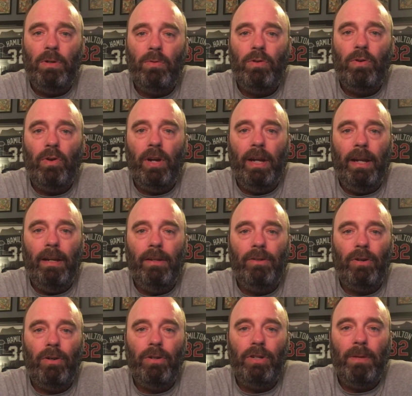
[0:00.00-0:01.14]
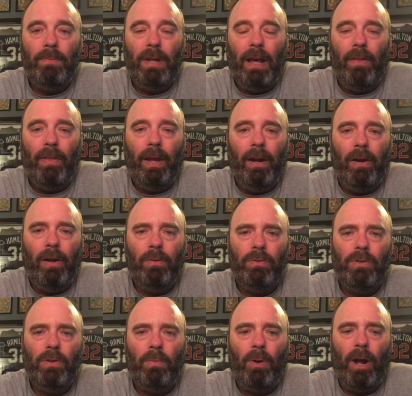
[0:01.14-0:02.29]
She was doing an internship down there, and I was
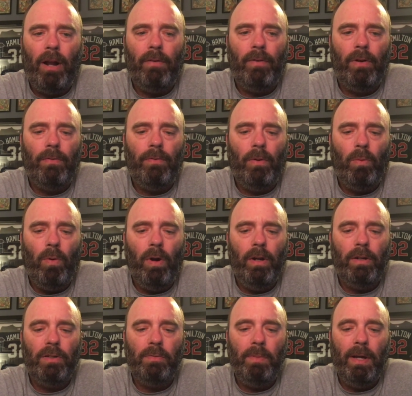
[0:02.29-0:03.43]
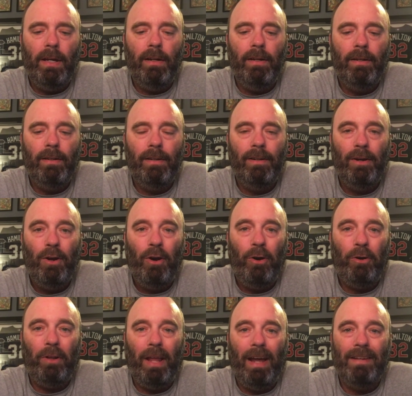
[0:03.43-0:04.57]
so proud of her for wanting to spend
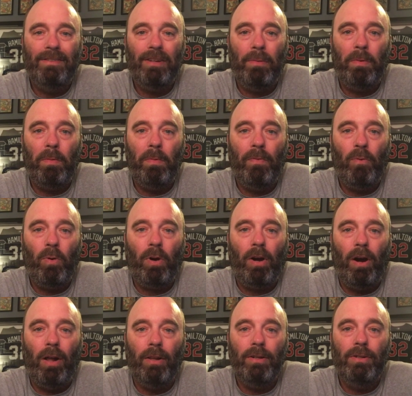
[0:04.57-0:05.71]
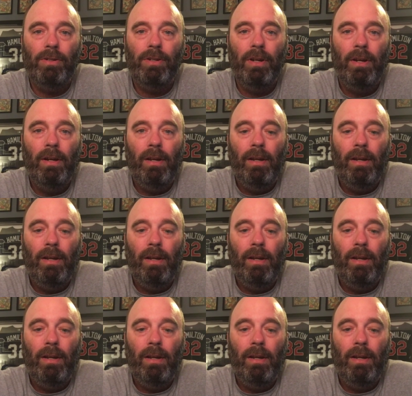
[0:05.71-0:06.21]
her last summer before college